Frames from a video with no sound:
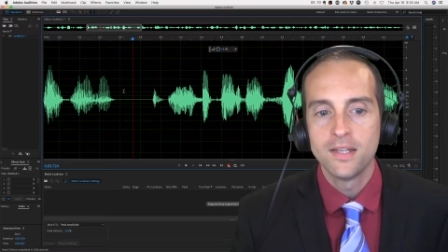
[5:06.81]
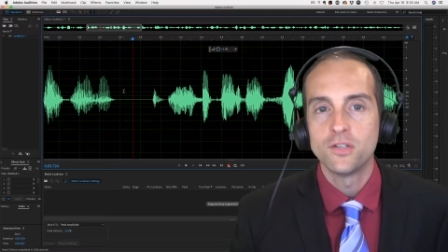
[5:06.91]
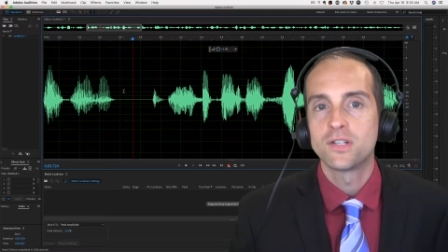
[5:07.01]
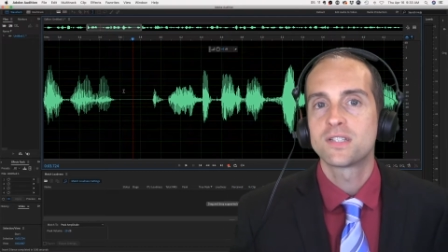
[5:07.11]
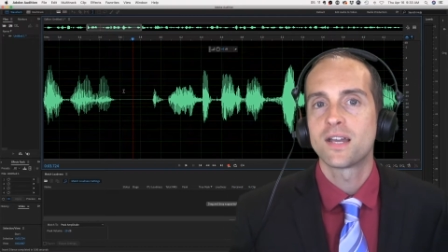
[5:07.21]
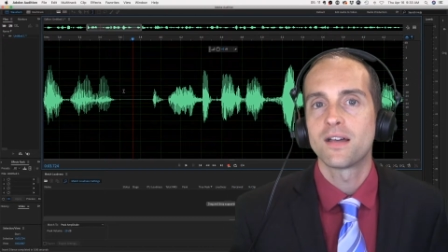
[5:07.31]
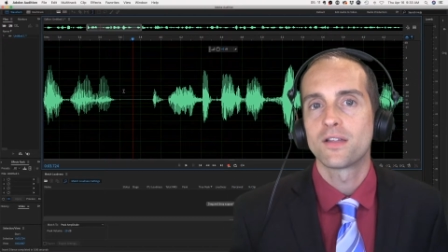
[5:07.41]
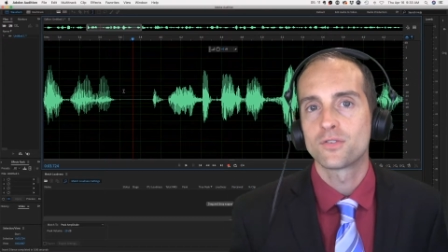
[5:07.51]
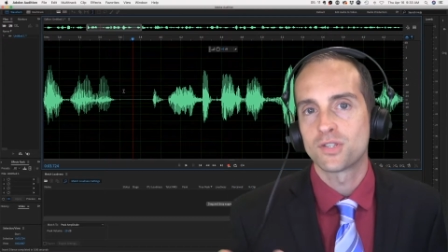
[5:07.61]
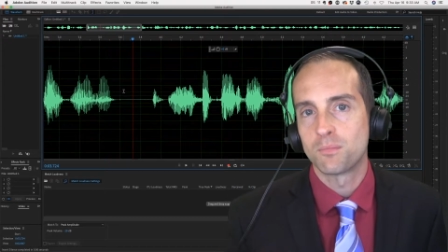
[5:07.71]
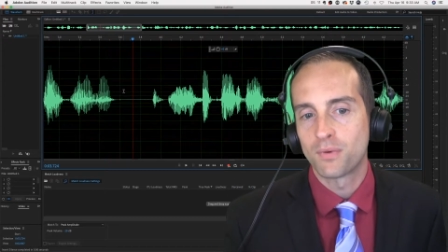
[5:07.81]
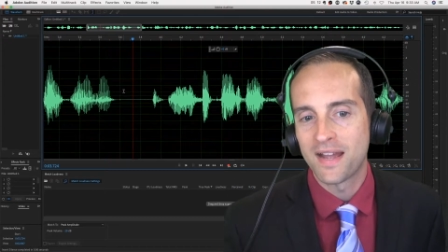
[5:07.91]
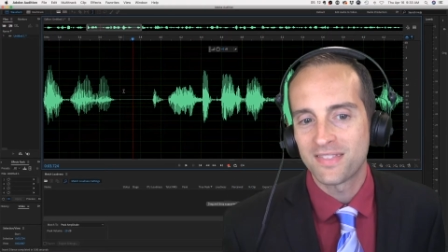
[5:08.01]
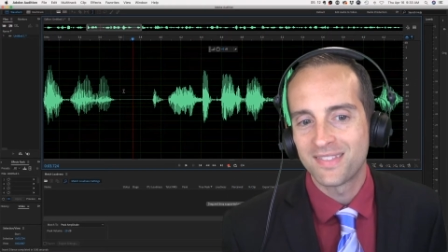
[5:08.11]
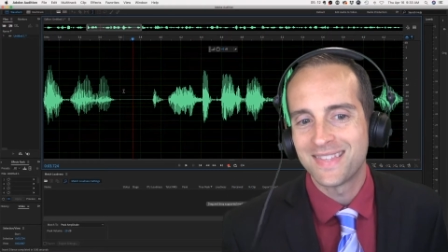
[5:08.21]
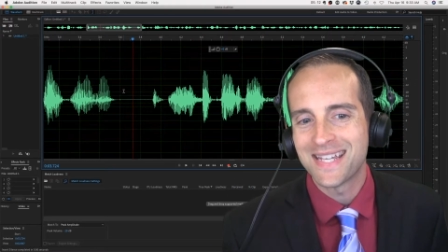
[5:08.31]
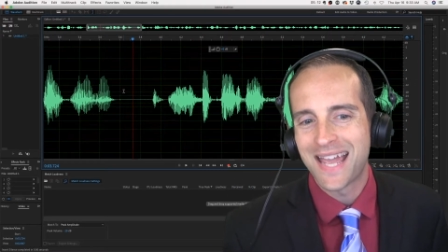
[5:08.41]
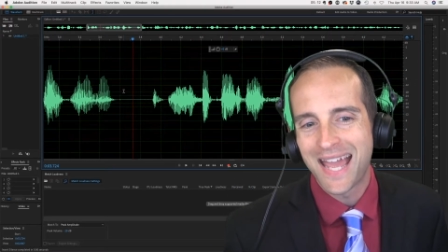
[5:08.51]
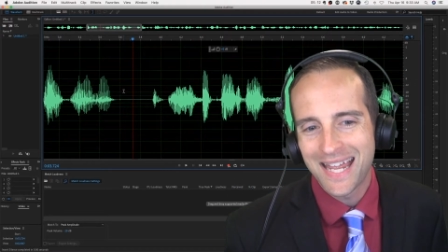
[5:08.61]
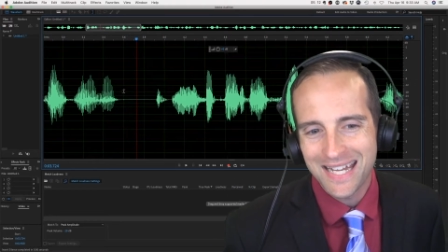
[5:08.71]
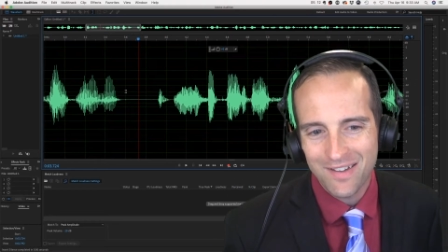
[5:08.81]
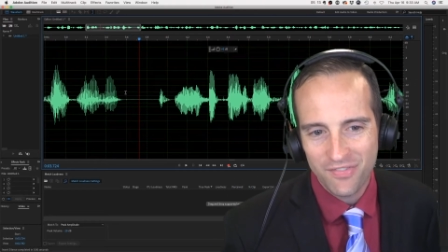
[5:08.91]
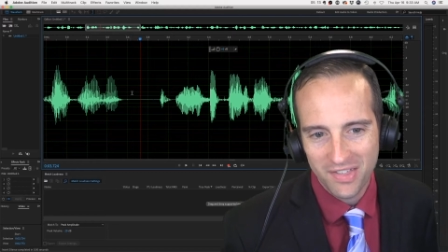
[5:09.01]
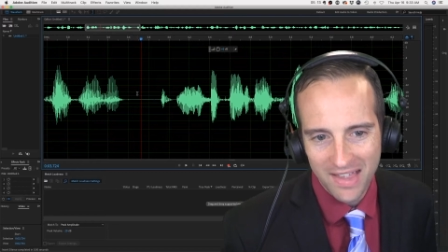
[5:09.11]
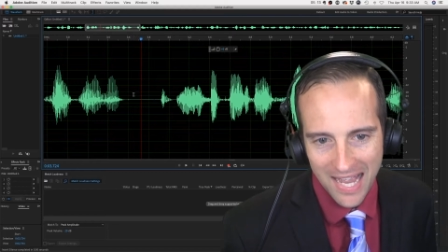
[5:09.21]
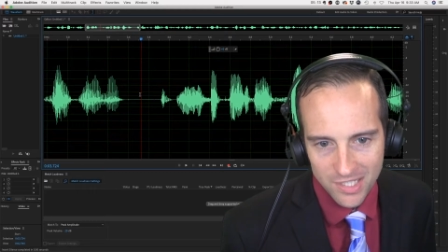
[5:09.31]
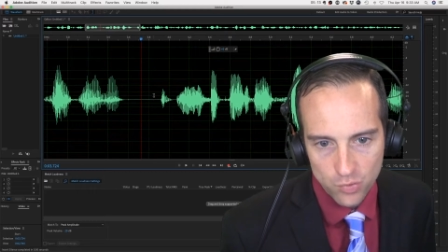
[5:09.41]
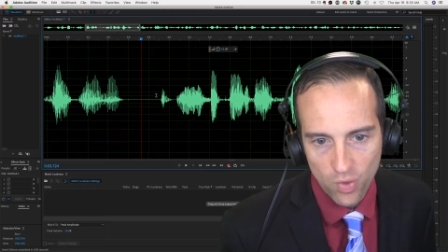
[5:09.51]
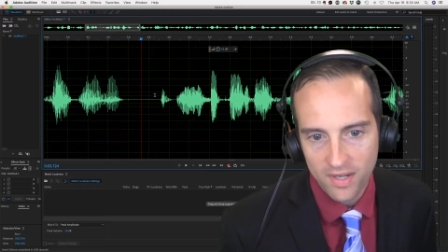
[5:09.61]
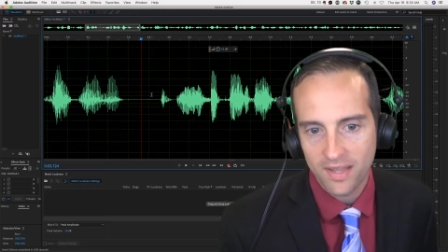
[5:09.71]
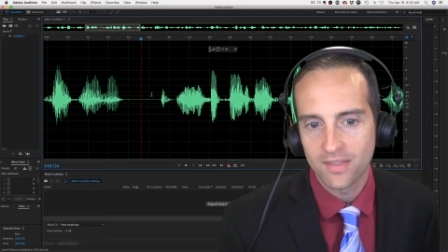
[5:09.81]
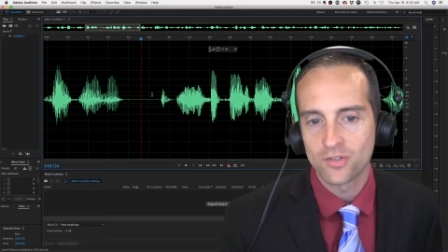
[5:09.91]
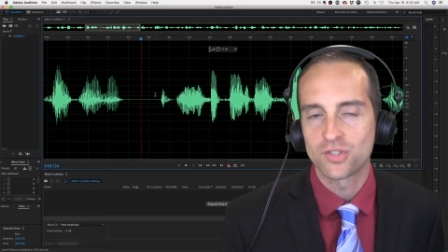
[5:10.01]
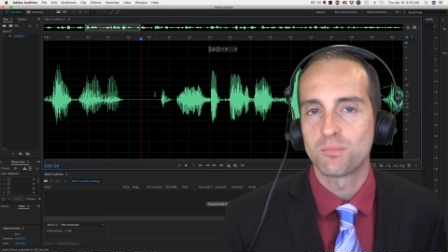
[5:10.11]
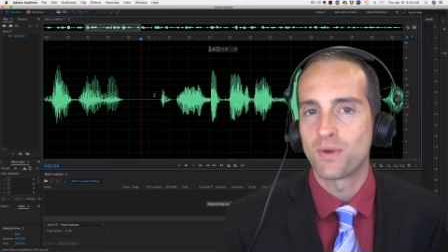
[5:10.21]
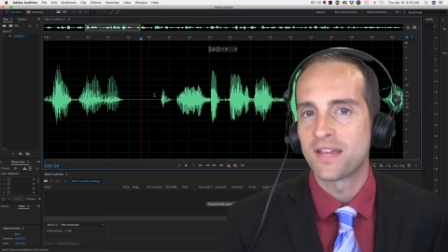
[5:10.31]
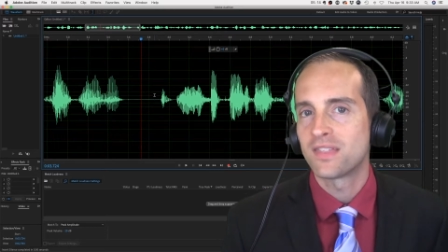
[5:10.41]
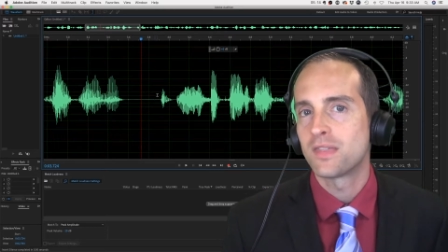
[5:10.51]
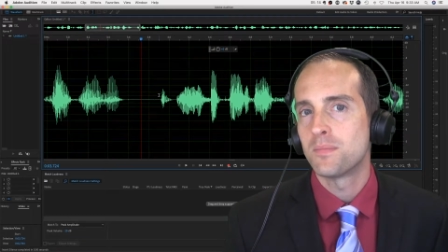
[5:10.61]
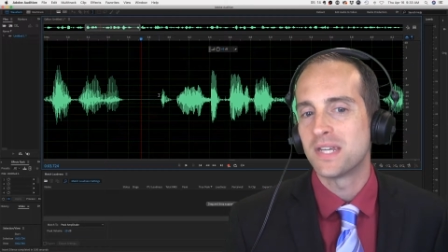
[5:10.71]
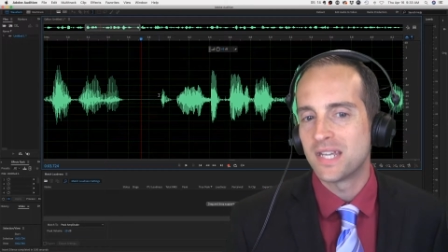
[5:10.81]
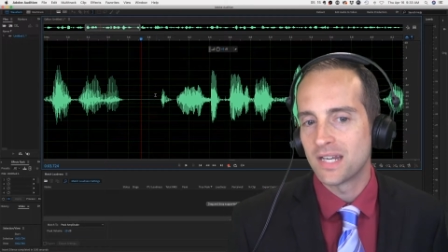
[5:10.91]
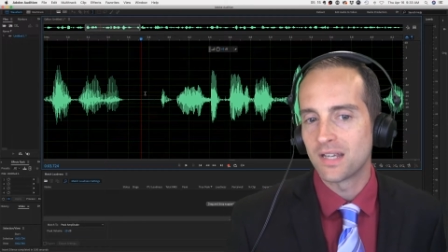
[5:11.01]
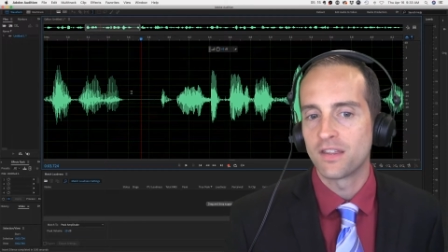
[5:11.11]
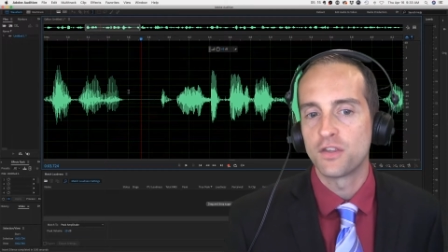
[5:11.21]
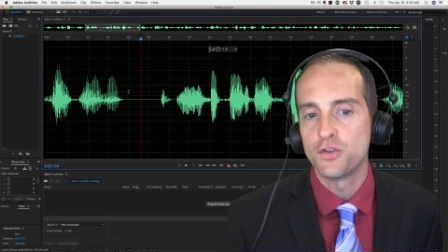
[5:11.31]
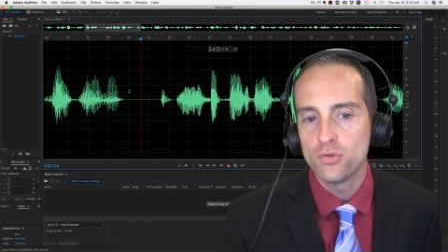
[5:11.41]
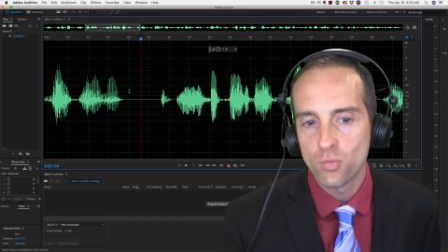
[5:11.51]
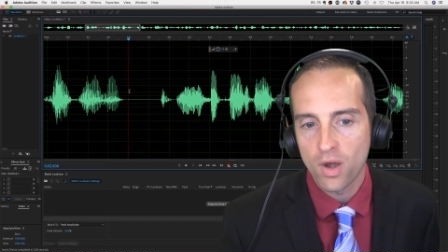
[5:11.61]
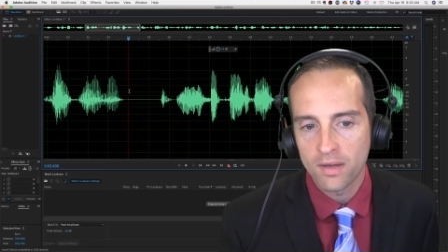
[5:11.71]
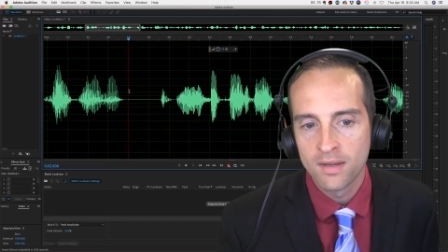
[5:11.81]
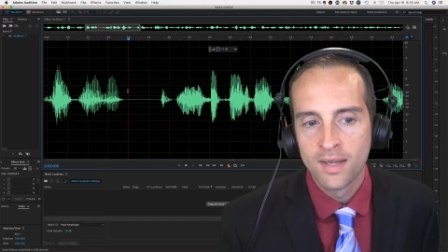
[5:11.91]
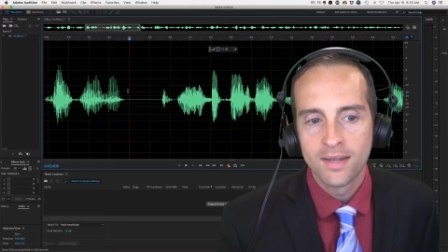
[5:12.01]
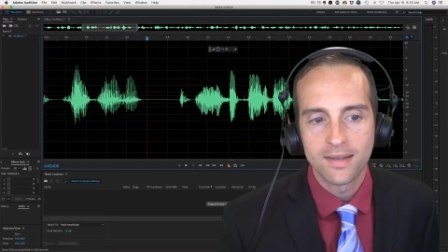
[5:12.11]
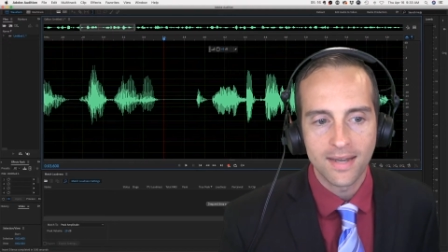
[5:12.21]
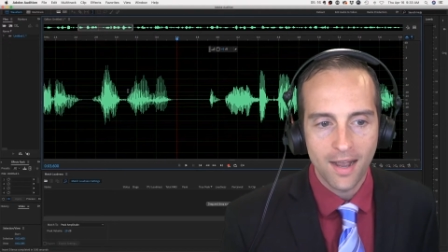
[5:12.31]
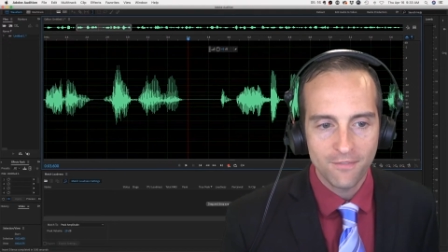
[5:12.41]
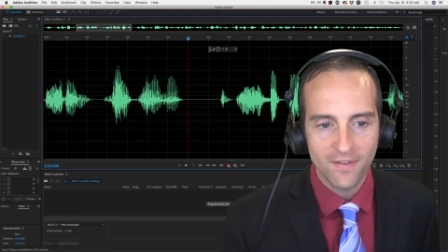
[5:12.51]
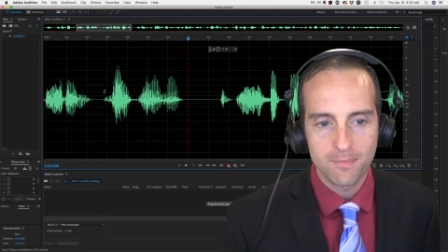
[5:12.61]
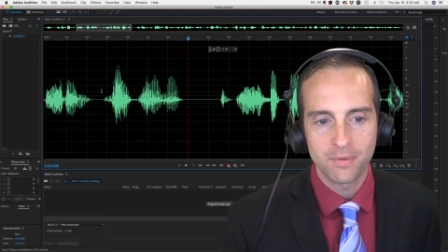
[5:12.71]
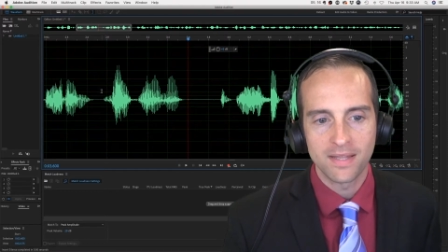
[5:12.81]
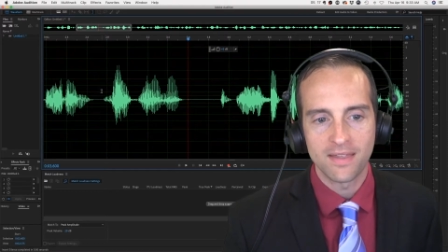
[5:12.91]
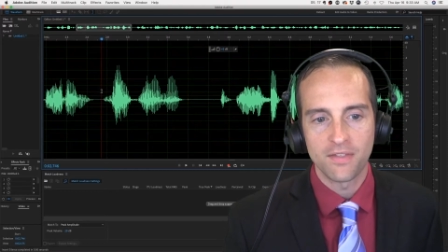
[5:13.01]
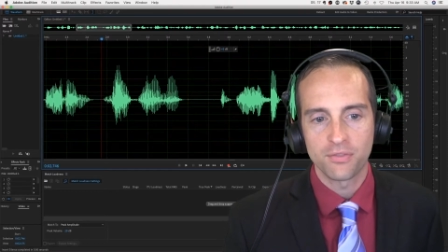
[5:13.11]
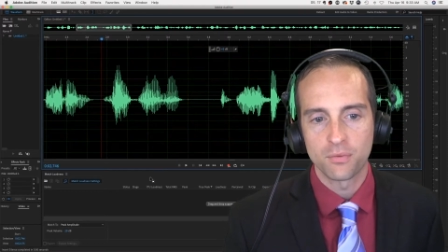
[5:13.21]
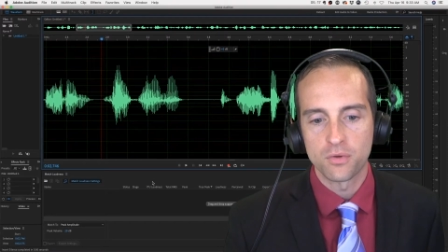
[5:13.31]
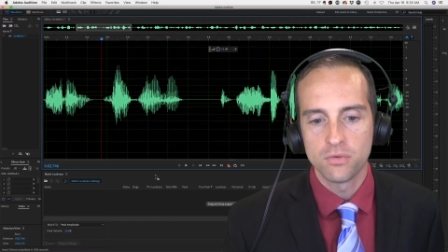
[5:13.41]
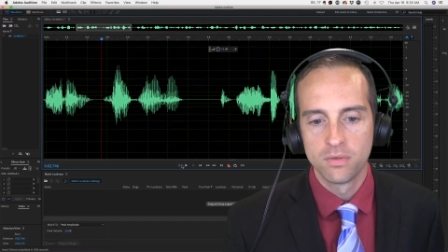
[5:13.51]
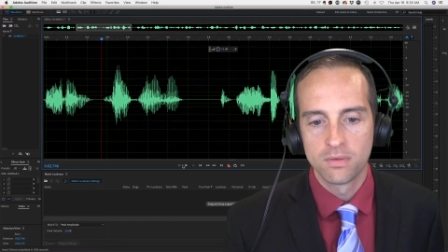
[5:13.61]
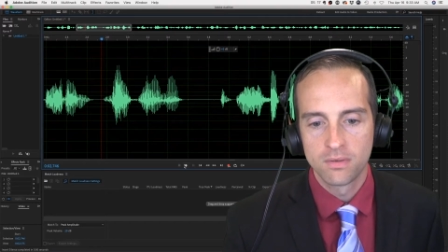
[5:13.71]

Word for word: You could tell there was a breath at the end of the last one and there was a breath at the beginning of the new one. Now if I play that through,